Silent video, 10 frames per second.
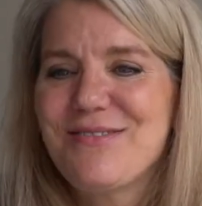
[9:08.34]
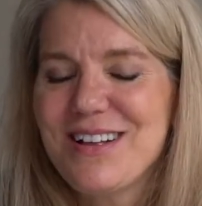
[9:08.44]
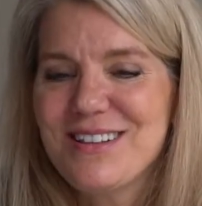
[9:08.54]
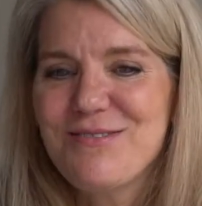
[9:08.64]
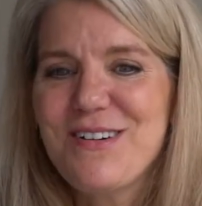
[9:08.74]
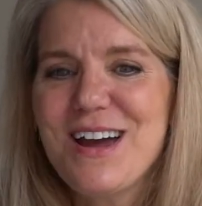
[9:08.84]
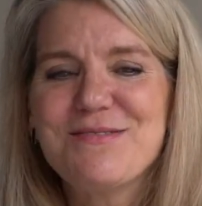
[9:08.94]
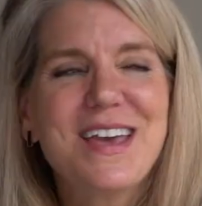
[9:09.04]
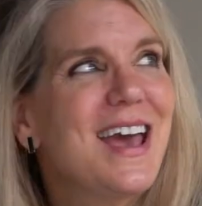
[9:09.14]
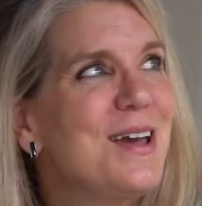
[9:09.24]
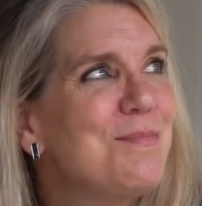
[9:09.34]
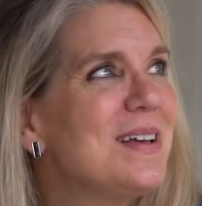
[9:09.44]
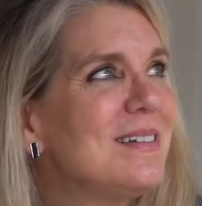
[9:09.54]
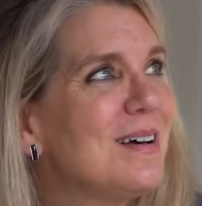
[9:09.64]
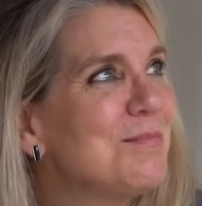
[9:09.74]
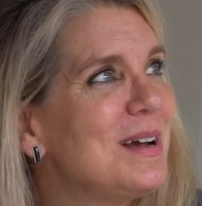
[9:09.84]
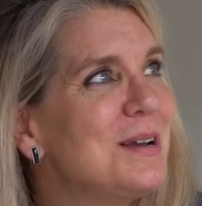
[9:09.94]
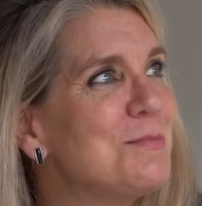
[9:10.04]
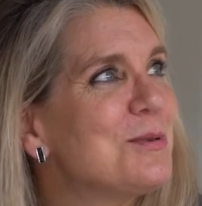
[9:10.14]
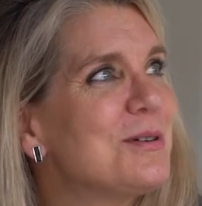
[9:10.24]
A little 5K, pinned on my
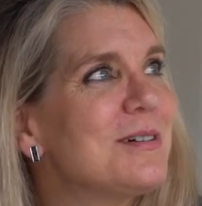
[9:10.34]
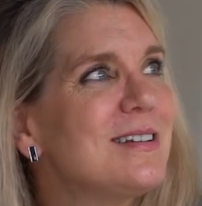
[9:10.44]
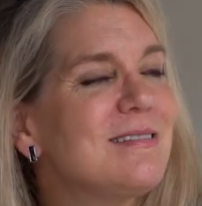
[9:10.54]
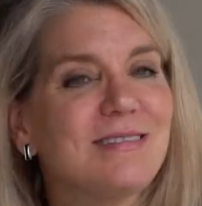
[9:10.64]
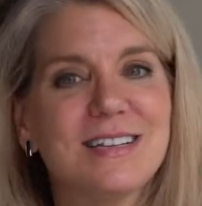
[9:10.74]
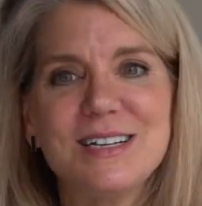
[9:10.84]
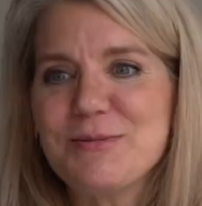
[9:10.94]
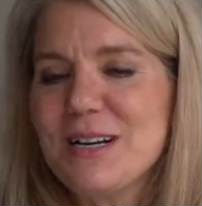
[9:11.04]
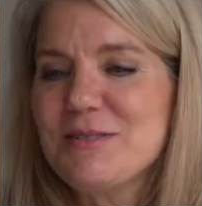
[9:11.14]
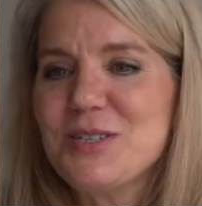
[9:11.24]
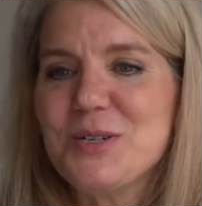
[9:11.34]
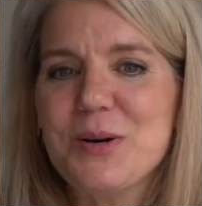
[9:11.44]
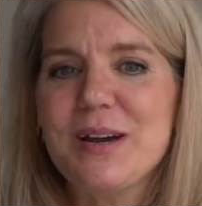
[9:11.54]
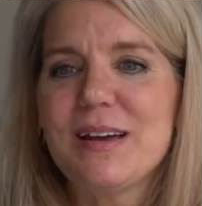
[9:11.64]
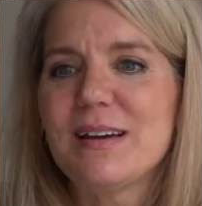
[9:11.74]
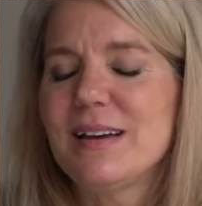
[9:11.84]
number, didn't really know what I was doing.